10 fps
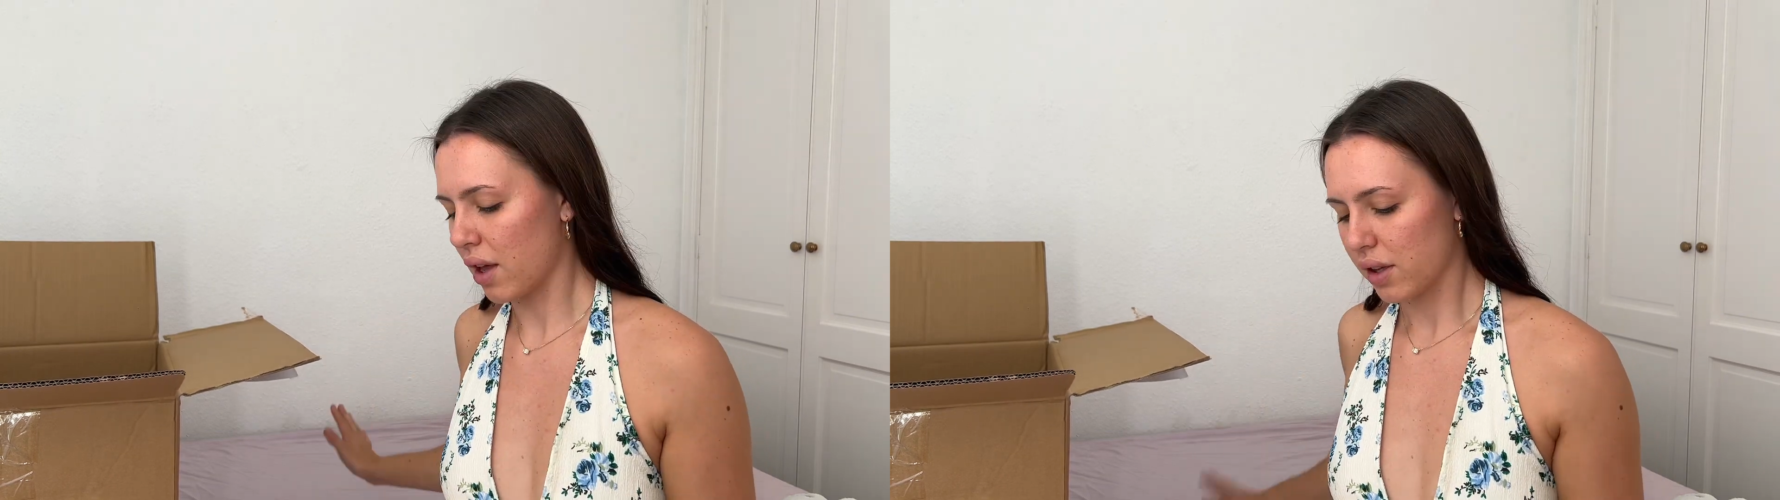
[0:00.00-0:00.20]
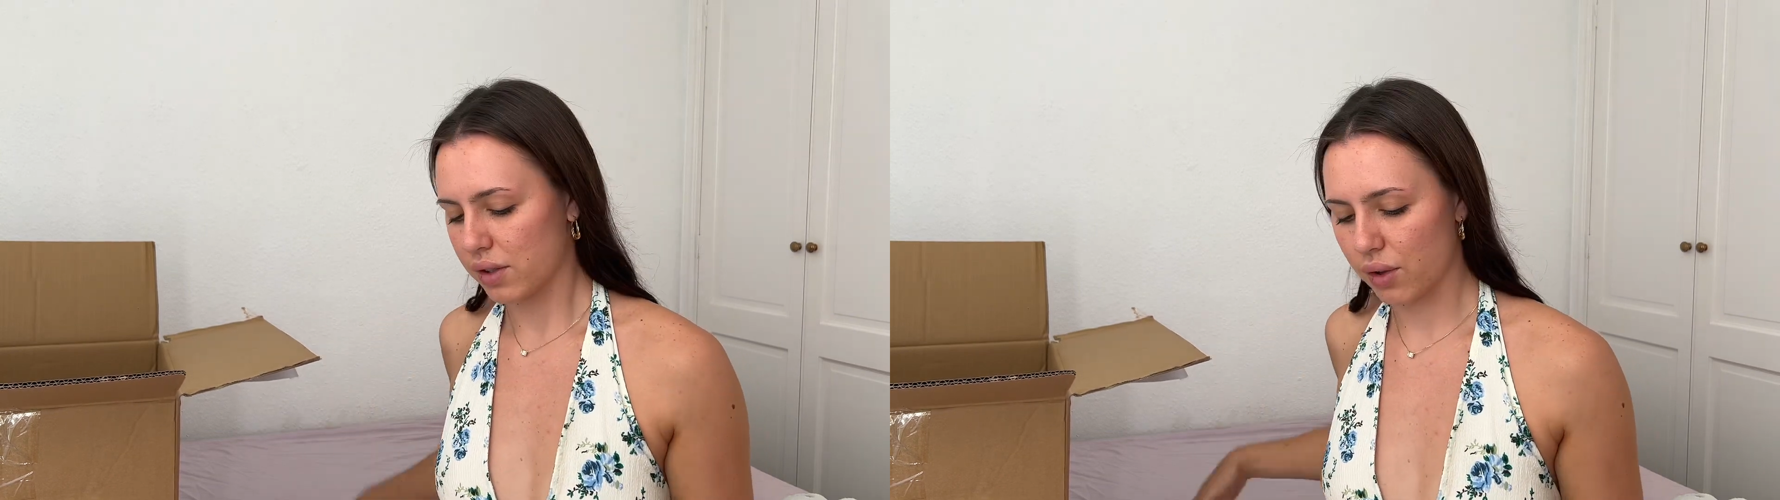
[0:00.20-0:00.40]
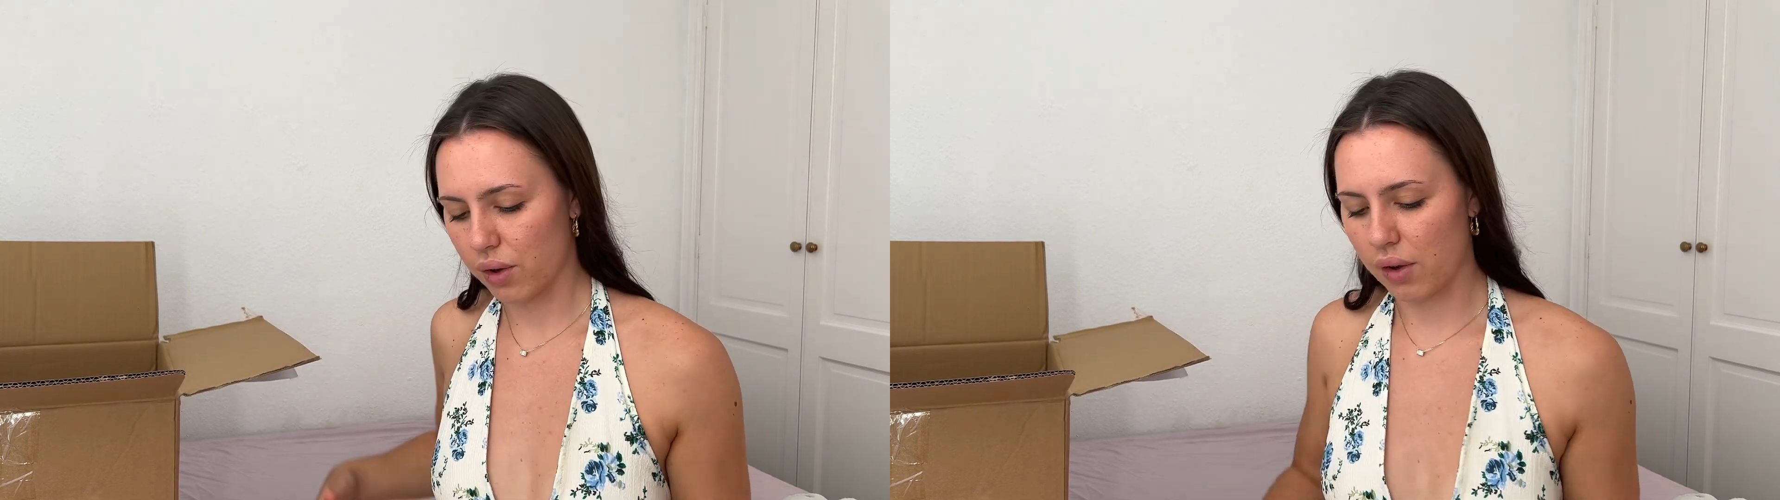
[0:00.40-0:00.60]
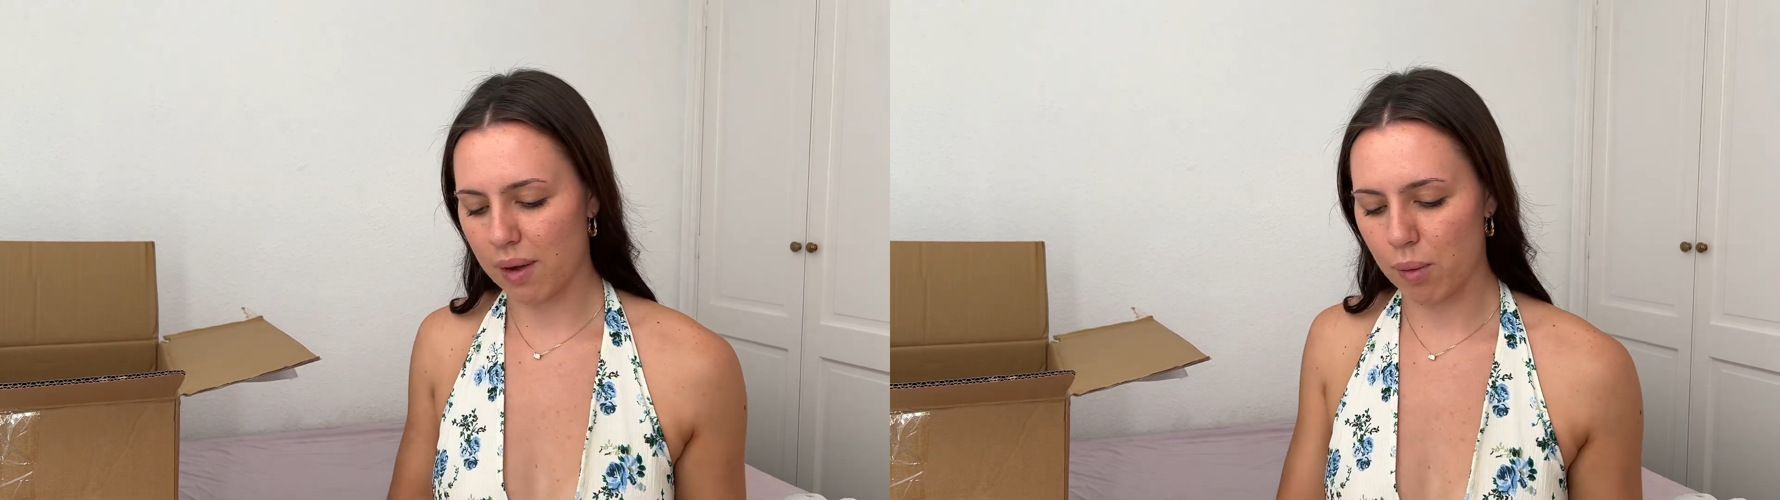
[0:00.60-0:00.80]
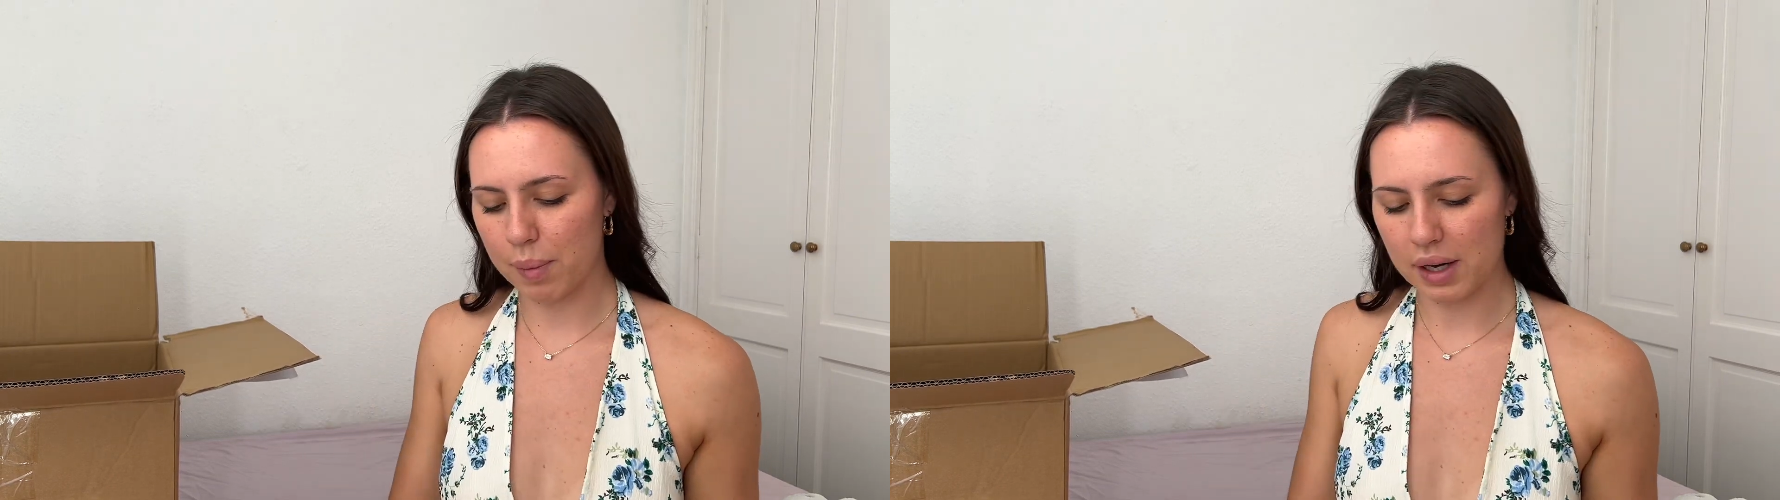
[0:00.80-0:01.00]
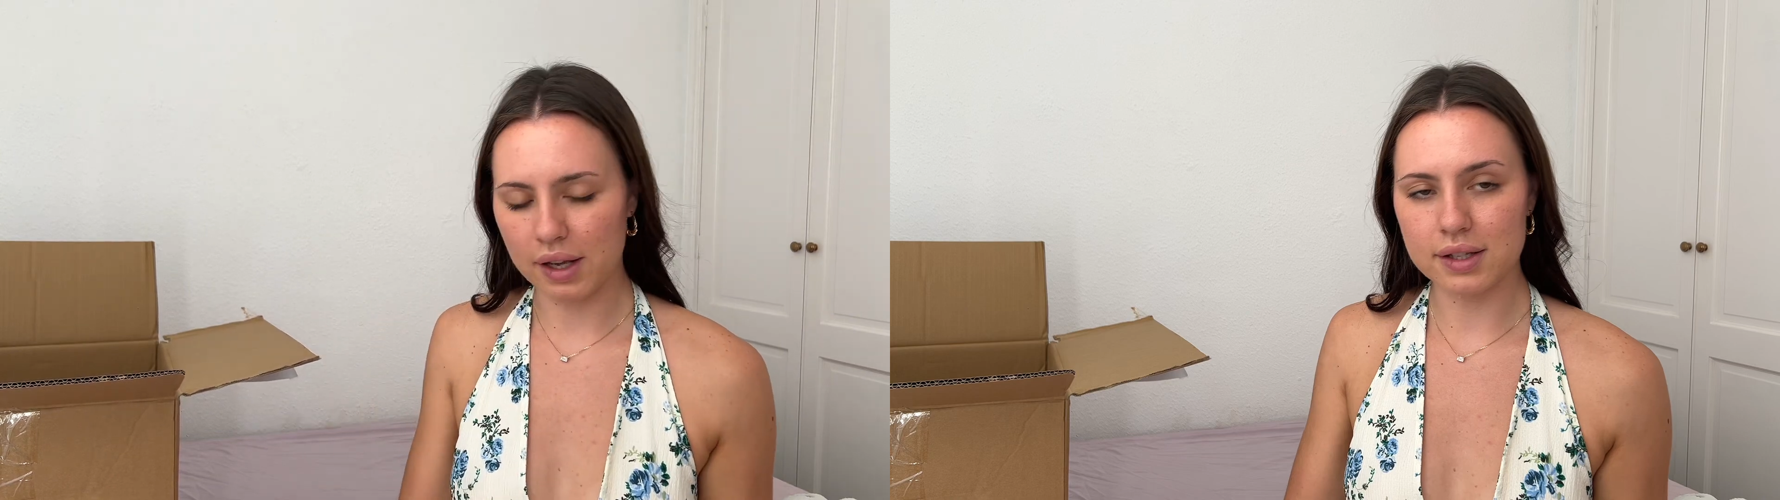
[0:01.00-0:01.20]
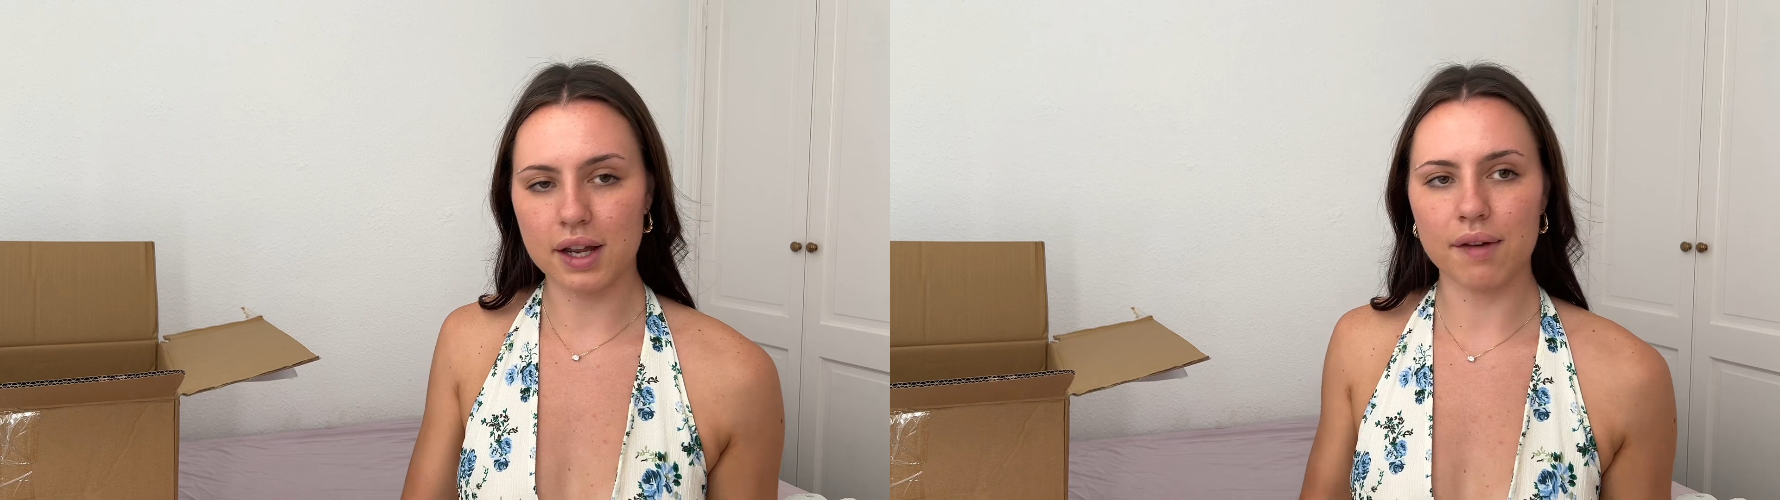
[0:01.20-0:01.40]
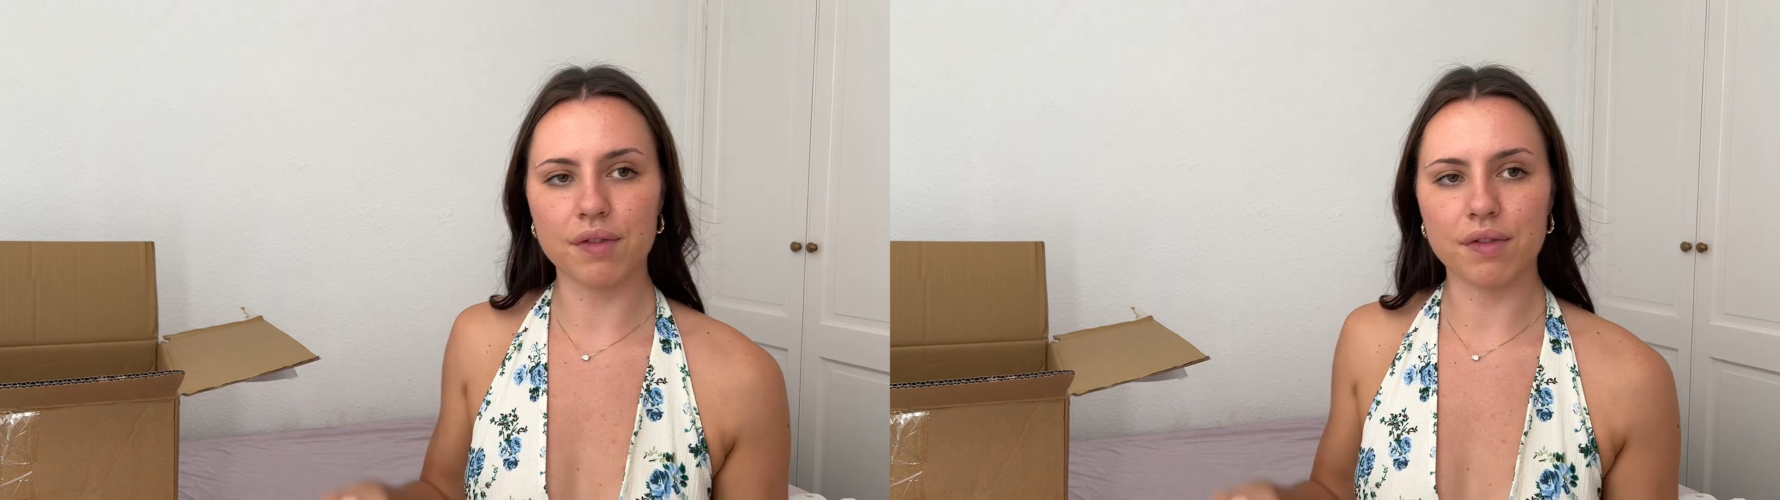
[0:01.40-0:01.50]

So it would be nice to have